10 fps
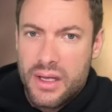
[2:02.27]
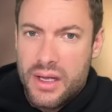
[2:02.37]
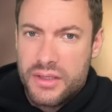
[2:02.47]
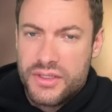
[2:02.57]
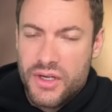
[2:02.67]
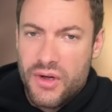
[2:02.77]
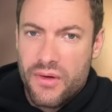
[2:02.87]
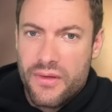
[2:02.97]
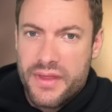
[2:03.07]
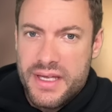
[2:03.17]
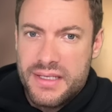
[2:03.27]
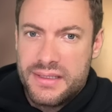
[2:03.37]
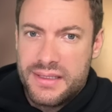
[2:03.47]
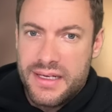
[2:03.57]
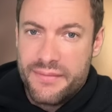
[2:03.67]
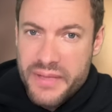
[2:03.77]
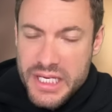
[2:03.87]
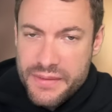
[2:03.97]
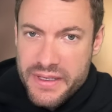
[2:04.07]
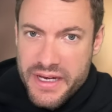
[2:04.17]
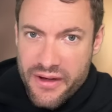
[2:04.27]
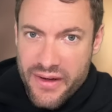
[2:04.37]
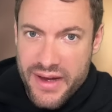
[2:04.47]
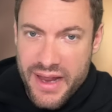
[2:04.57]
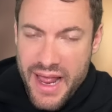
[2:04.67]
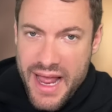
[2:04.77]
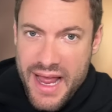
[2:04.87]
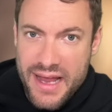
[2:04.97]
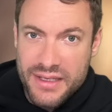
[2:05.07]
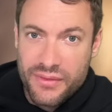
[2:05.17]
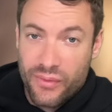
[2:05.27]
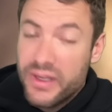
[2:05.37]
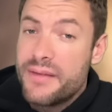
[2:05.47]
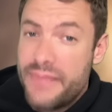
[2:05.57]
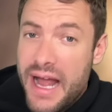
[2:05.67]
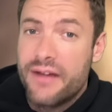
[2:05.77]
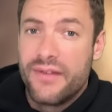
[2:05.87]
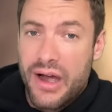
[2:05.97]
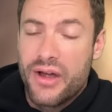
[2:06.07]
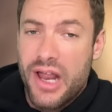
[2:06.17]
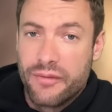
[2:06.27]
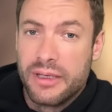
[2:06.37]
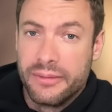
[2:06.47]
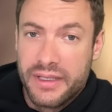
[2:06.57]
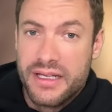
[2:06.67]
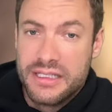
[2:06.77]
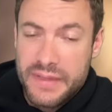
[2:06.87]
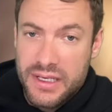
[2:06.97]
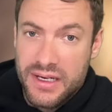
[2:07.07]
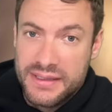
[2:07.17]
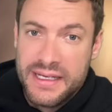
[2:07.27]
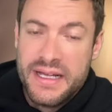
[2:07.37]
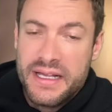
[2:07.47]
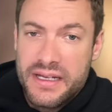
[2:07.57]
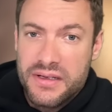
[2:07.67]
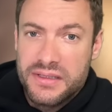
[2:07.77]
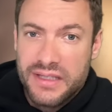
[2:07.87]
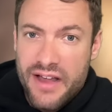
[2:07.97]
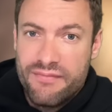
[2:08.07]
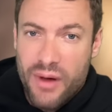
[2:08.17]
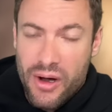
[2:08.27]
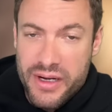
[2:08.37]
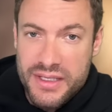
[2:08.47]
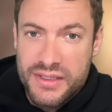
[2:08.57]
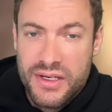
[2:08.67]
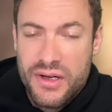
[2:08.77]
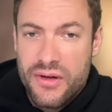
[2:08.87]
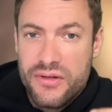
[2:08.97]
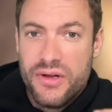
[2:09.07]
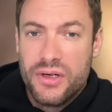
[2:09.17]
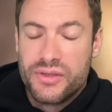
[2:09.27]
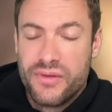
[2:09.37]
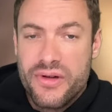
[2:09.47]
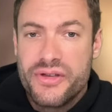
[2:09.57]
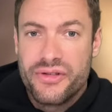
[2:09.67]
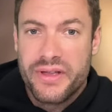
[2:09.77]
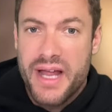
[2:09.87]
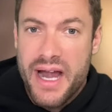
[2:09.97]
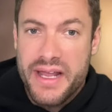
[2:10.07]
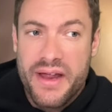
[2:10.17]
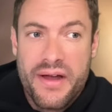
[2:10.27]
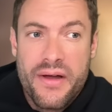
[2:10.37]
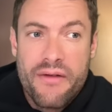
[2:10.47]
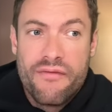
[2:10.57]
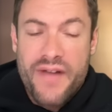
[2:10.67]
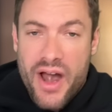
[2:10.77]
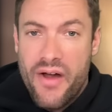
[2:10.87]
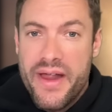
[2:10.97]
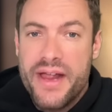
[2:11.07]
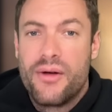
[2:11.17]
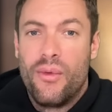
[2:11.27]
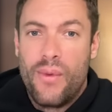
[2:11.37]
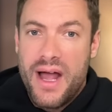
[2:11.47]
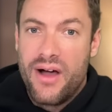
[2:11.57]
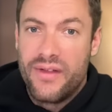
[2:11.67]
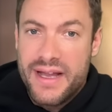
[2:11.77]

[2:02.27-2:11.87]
And so this impeachment hearing has really backfired on Republicans, because here's Lev Parnas, who knows Rudy Giuliani very well.